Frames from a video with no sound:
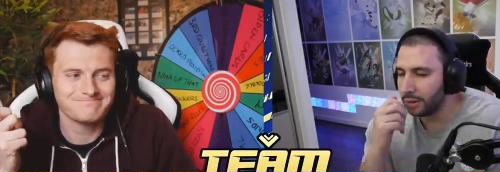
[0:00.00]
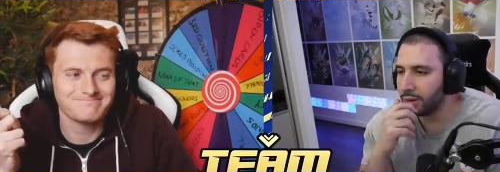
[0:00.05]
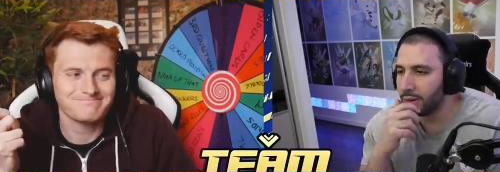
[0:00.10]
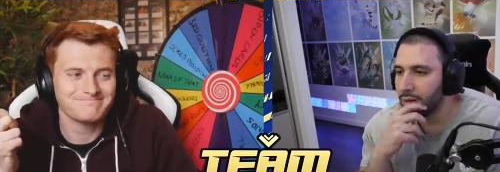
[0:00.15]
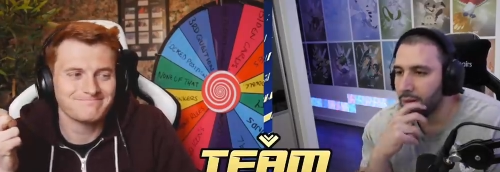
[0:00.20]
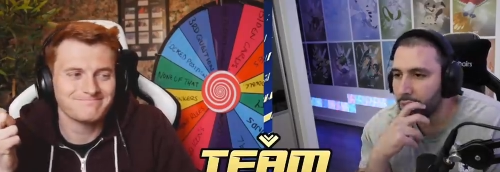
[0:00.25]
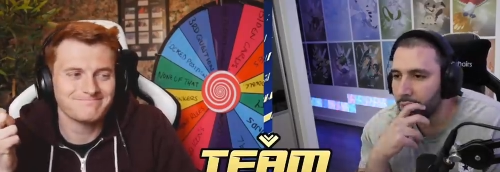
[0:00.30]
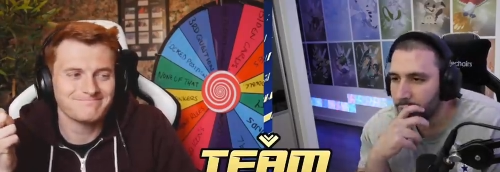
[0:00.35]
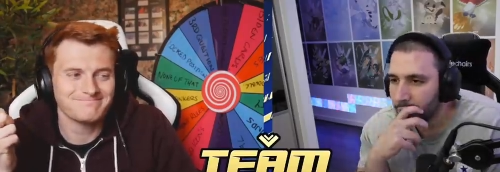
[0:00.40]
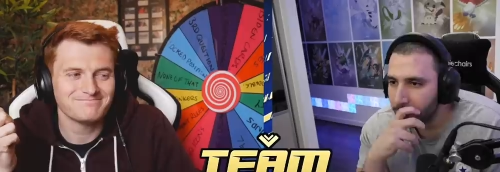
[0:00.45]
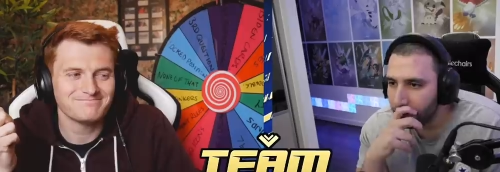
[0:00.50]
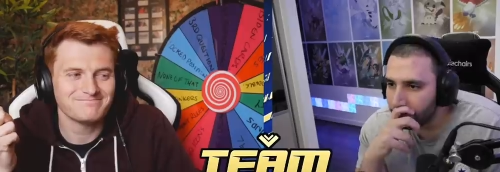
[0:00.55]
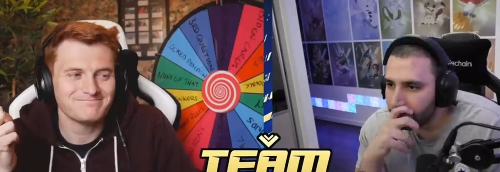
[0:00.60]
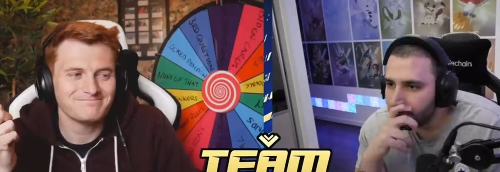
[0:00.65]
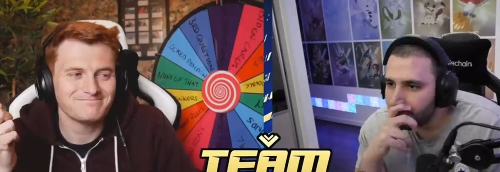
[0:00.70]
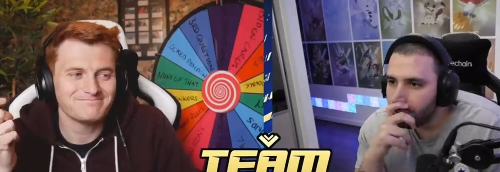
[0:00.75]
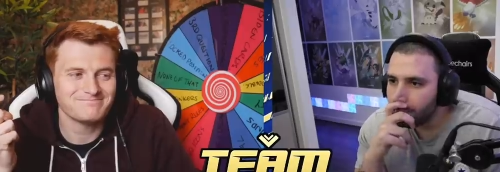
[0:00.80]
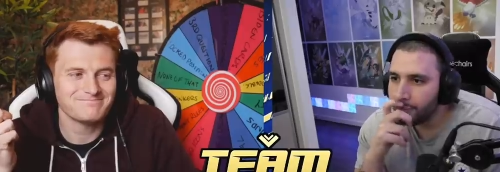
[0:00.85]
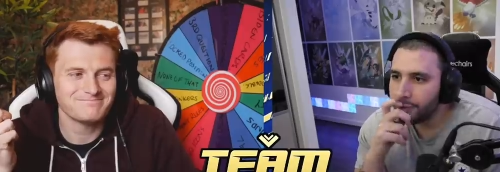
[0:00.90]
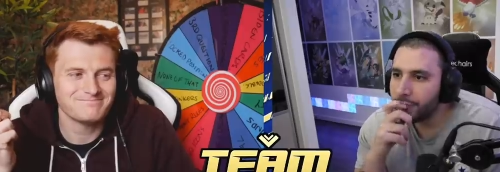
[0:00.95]

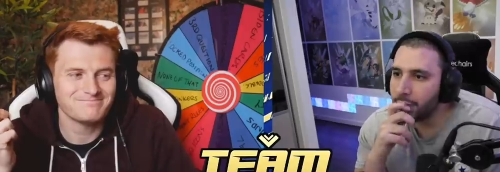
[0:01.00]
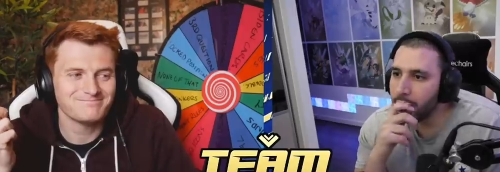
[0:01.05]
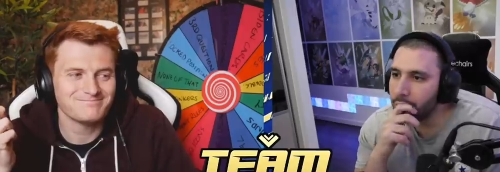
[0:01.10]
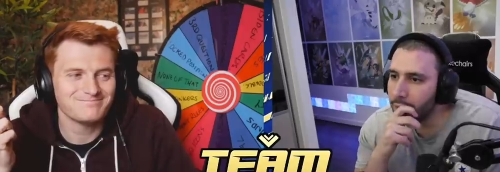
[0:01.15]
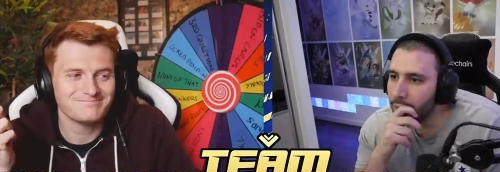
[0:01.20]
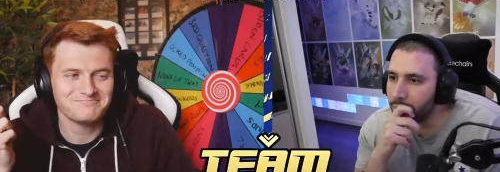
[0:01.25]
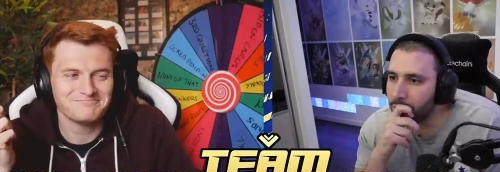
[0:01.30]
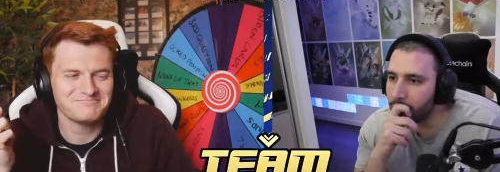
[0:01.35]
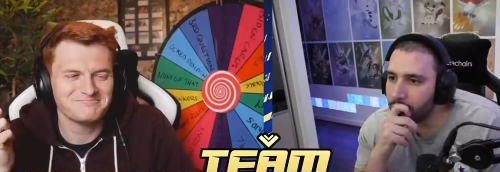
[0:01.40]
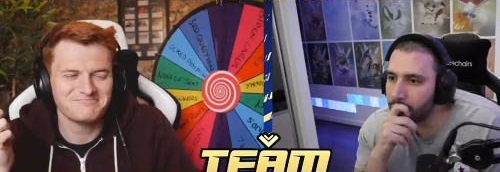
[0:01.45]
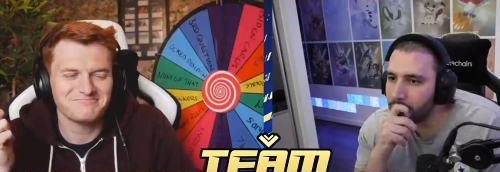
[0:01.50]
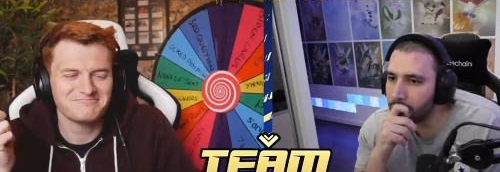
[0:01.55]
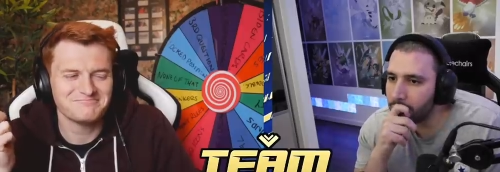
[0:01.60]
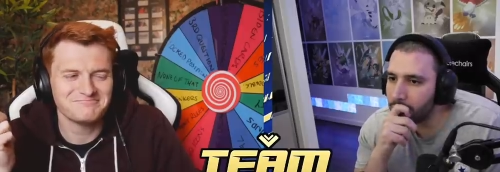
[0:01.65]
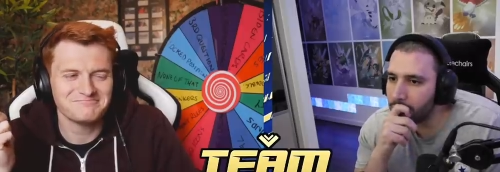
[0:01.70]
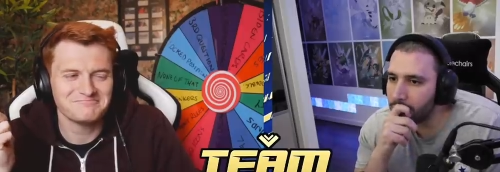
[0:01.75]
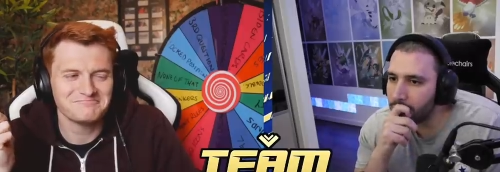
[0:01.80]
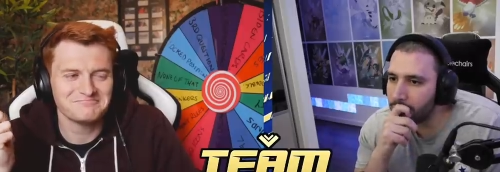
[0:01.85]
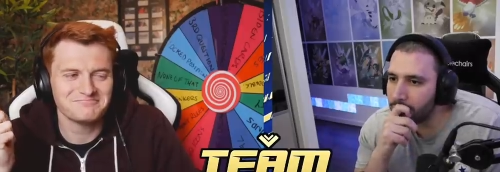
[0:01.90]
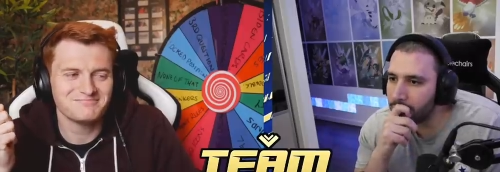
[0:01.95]

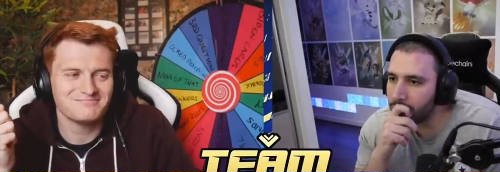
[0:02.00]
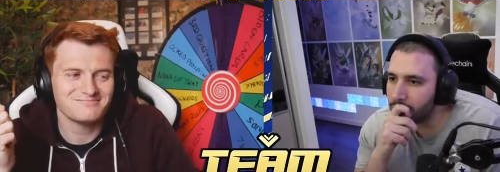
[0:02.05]
[no speech]